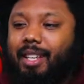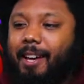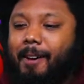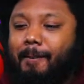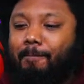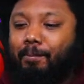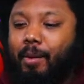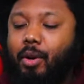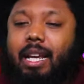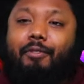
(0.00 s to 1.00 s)
Um,
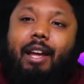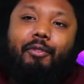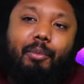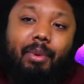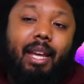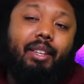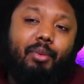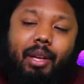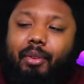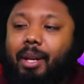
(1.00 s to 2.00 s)
what I find for me
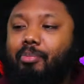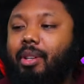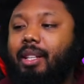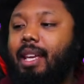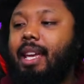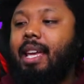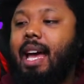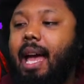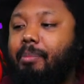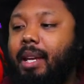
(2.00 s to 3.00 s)
anyway, right? But
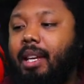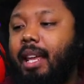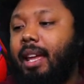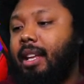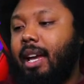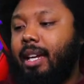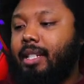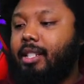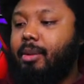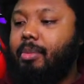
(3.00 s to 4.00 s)
I mean, it, I guess
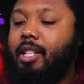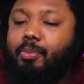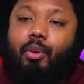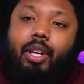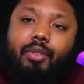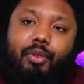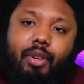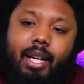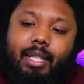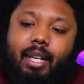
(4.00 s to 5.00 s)
it's some inspiration for you
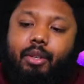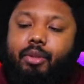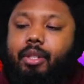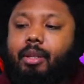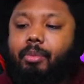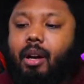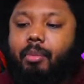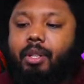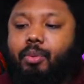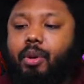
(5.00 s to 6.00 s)
guys. I do see some
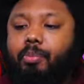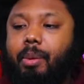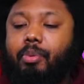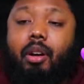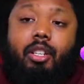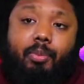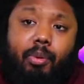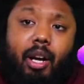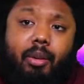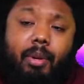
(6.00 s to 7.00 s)
comments where people are
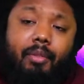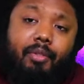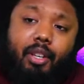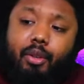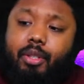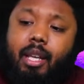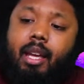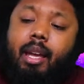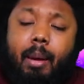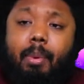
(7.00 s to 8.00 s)
inspired to make videos
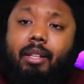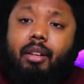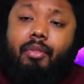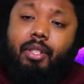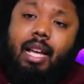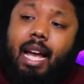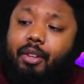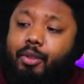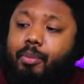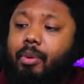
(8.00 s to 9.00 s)
based on the videos I
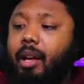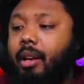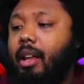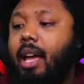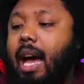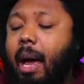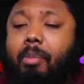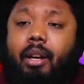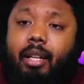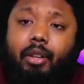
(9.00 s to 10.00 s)
do, but I'm
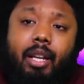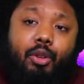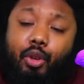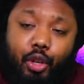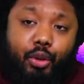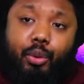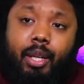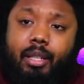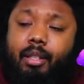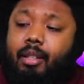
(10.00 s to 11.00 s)
here to tell you that you can do
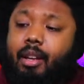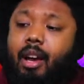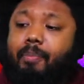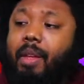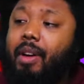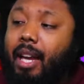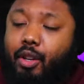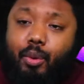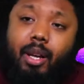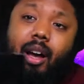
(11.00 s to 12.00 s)
it. Um, if I can
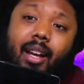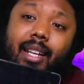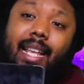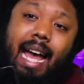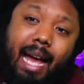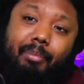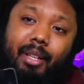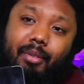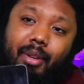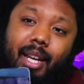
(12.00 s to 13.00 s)
do it on a
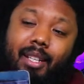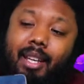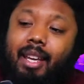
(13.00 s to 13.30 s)
tablet, right?